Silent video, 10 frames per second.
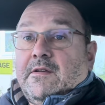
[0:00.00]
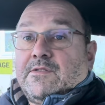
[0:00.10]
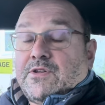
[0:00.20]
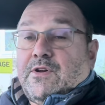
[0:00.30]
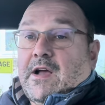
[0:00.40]

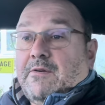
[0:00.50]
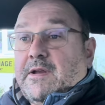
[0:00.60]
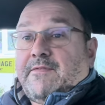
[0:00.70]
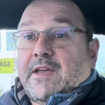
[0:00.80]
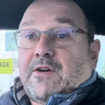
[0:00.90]
So not only
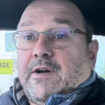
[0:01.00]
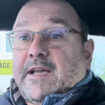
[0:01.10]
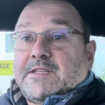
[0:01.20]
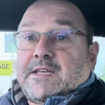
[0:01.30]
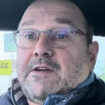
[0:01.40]
have they got to
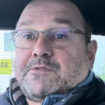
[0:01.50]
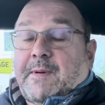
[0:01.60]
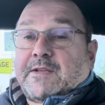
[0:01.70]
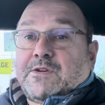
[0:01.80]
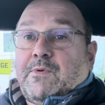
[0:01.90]
get sales
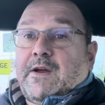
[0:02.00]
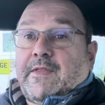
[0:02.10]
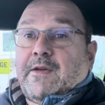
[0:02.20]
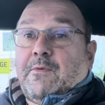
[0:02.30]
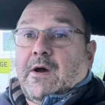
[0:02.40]
back to where
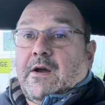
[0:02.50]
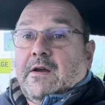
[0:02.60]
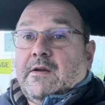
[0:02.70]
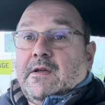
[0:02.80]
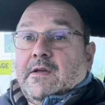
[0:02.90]
they
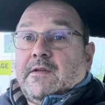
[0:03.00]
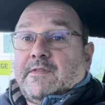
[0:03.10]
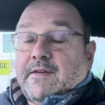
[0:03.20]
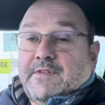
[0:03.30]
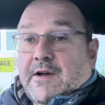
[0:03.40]
were,
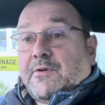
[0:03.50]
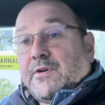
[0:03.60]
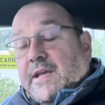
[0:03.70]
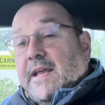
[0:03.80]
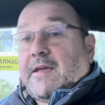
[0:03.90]
they've now got
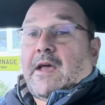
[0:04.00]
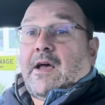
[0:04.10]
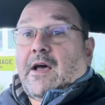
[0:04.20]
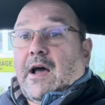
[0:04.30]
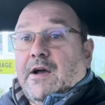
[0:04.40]
to get it
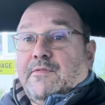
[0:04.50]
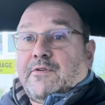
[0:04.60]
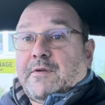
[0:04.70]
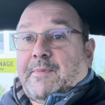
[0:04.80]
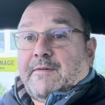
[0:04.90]
over
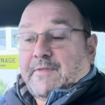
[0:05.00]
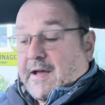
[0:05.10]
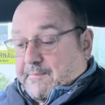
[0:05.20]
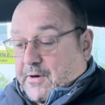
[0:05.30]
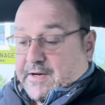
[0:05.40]
and above
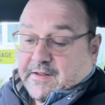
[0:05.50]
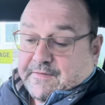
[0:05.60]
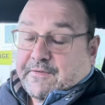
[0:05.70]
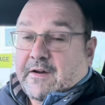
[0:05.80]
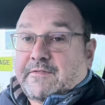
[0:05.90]
that by another
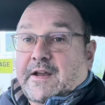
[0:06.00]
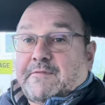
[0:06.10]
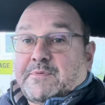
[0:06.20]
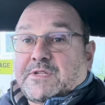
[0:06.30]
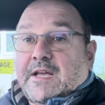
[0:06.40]

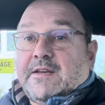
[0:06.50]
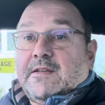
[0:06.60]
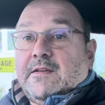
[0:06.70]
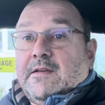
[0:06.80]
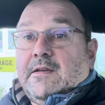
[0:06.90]
5.5%.
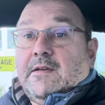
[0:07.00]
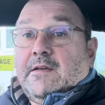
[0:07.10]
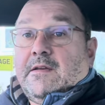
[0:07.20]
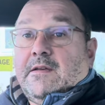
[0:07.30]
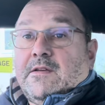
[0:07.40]

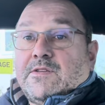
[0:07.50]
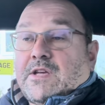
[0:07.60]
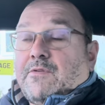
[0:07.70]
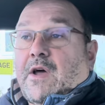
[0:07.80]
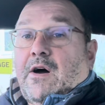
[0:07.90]

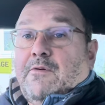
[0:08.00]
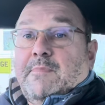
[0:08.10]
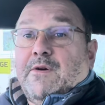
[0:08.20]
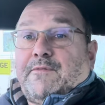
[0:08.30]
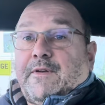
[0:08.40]
So the whole
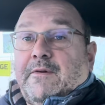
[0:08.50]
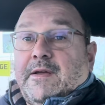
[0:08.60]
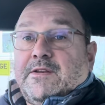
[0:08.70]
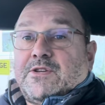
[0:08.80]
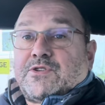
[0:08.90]
milk float
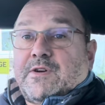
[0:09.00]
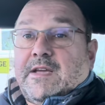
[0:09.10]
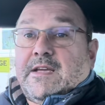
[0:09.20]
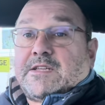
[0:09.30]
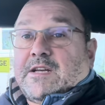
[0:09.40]

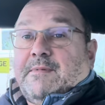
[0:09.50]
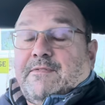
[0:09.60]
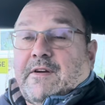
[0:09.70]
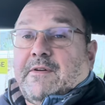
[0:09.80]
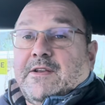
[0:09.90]
industry is going to be
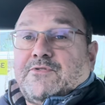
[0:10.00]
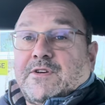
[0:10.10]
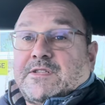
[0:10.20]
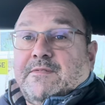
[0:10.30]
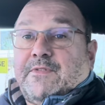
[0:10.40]
very
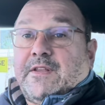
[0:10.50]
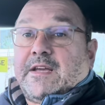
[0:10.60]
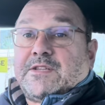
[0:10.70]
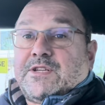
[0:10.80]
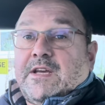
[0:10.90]
interesting for the
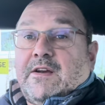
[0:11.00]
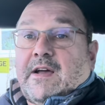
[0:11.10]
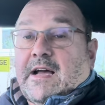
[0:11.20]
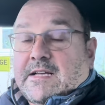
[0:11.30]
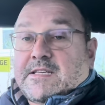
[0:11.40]
next year,
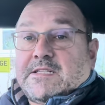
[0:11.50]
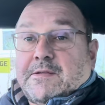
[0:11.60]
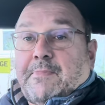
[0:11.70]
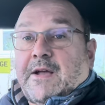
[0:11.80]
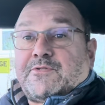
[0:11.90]
as is
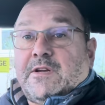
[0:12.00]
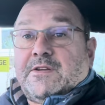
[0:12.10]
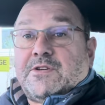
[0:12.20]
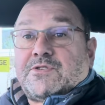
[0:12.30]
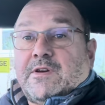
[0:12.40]
the petrol
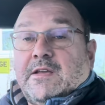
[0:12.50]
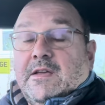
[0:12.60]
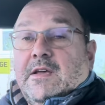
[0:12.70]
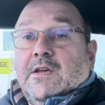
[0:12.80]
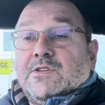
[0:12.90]
industry.
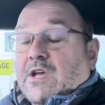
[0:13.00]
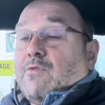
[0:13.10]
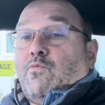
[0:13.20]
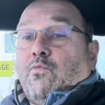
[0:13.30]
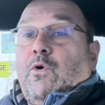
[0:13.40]

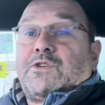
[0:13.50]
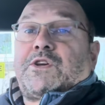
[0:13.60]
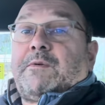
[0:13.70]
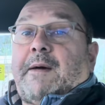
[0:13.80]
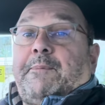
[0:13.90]
So what's
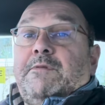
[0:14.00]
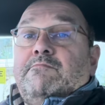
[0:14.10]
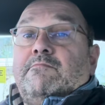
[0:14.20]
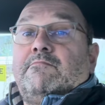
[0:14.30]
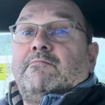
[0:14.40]
going to happen?
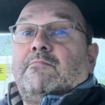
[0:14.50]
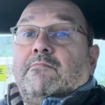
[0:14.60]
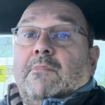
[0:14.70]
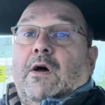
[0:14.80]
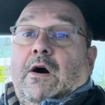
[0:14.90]

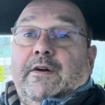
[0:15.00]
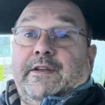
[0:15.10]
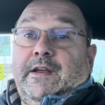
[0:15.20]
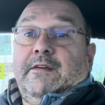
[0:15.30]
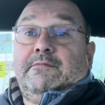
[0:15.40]
I
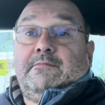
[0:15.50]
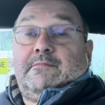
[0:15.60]
don't know.